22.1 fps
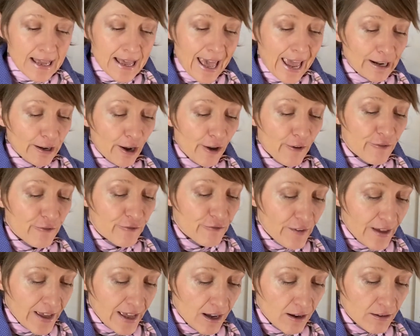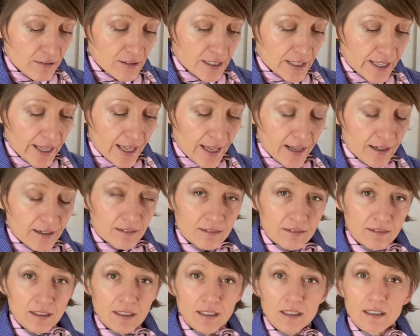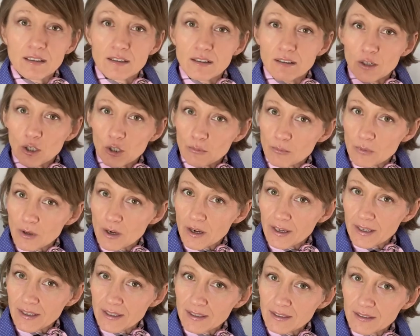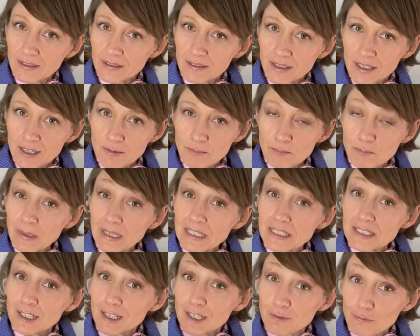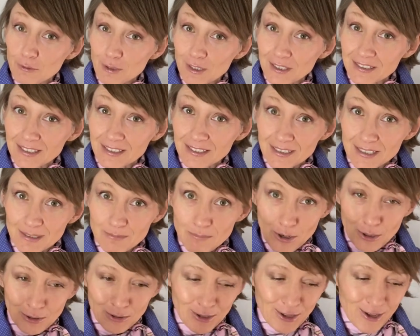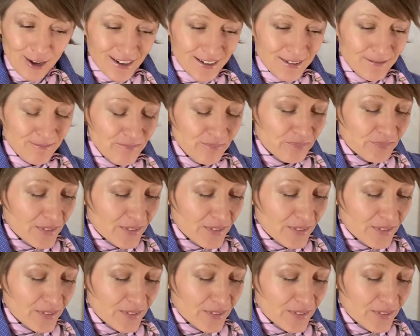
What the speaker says: And I found, again, on my big delivery system online,